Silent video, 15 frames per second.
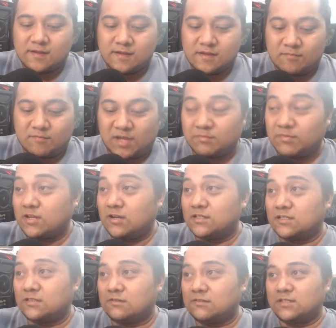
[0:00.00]
might be
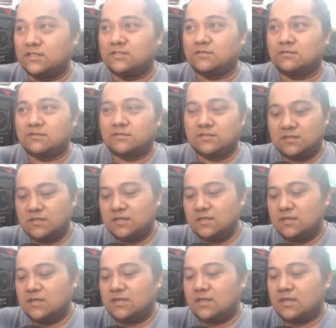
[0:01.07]
causing those issues,
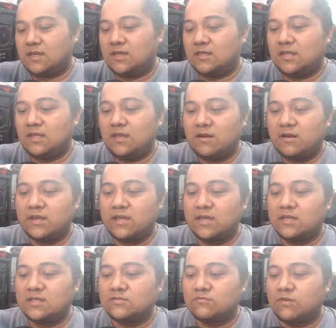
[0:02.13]
and here
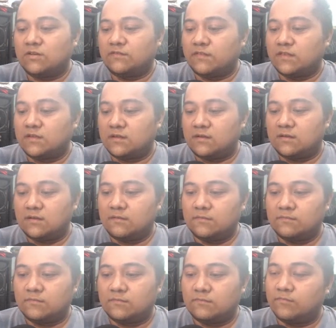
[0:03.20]
is one of the
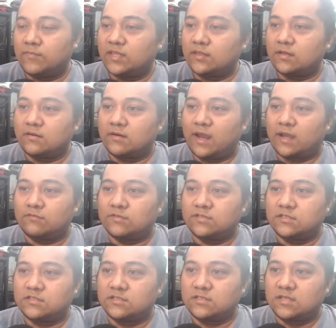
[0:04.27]
better
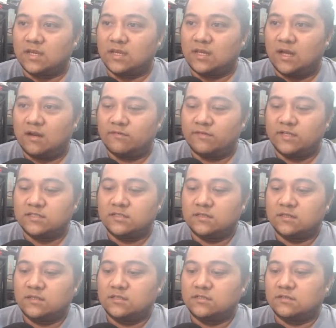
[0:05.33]
acquisitions I got
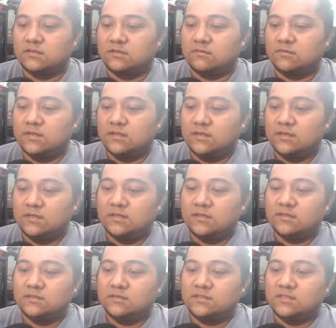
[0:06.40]
recently. So
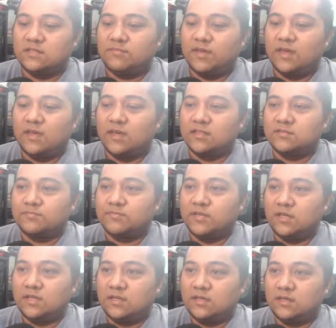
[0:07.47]
Gba
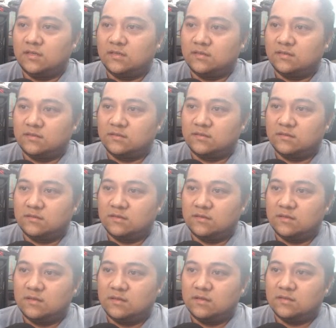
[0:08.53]
Sp
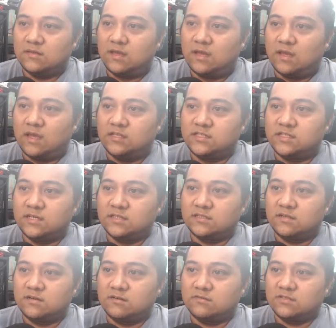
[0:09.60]

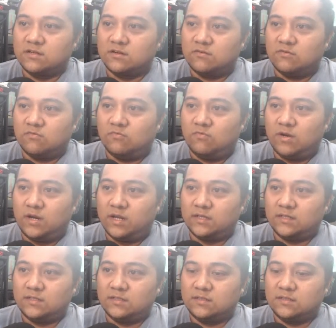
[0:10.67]

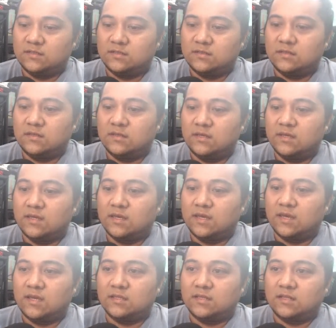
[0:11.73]
Ags001,
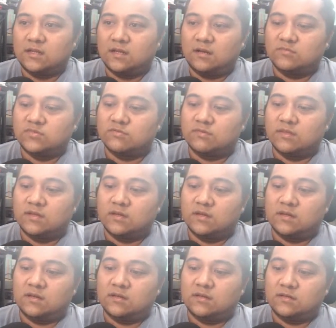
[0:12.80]
and it comes with
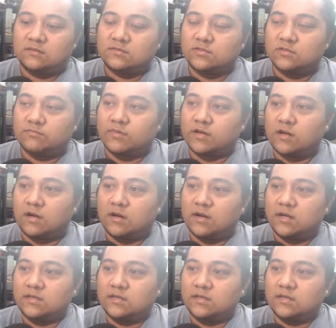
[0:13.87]
a super card,